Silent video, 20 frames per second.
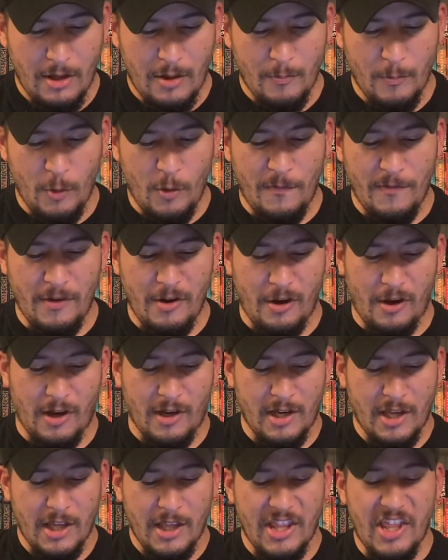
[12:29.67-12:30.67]
Moving
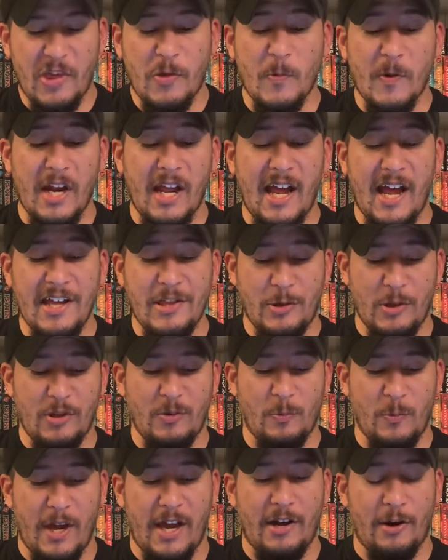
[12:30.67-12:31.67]
on. This one I actually
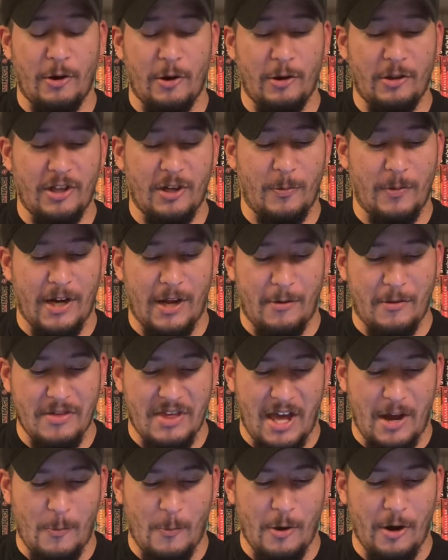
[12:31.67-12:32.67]
read earlier when I was
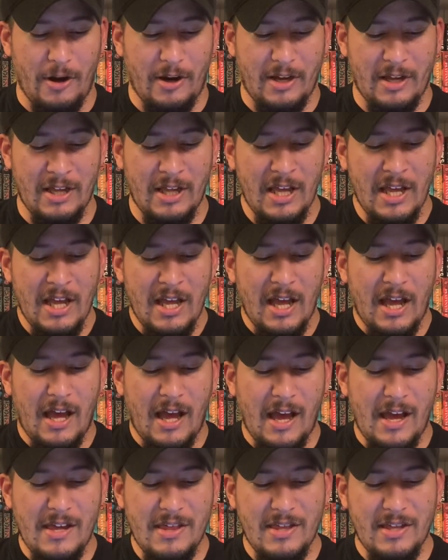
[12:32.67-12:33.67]
at work.
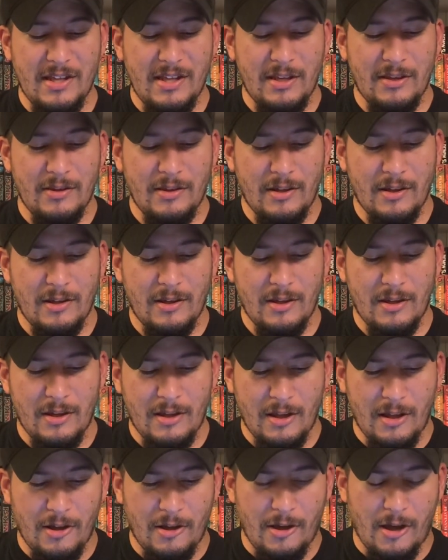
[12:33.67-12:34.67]
Wow,
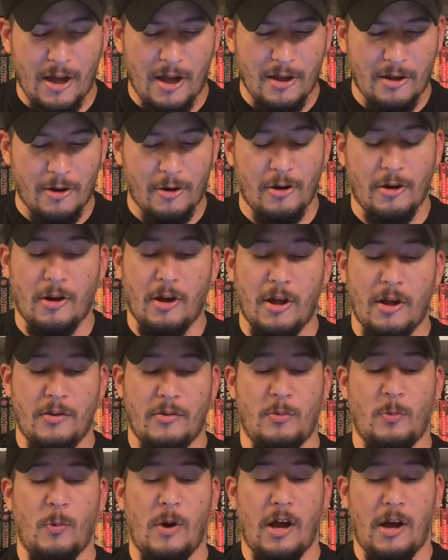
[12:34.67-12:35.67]

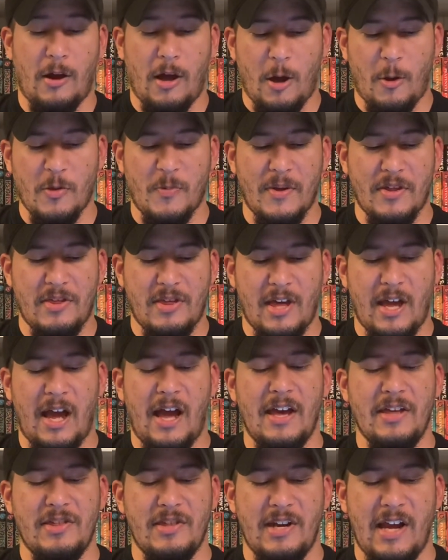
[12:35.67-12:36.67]
I was about to say
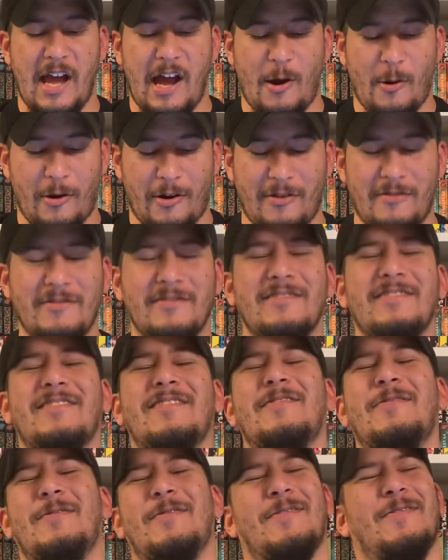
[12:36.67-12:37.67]
Eisenhower.
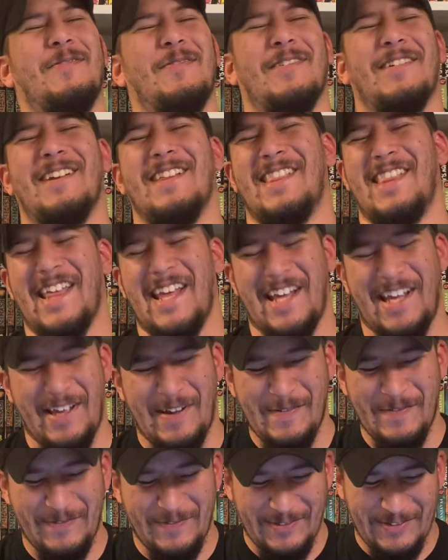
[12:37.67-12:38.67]
Where did that
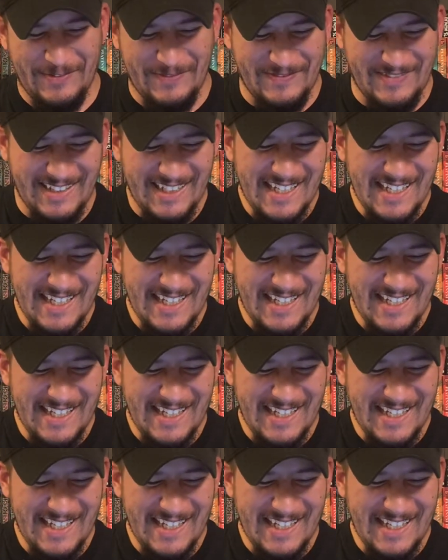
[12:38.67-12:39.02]
come from?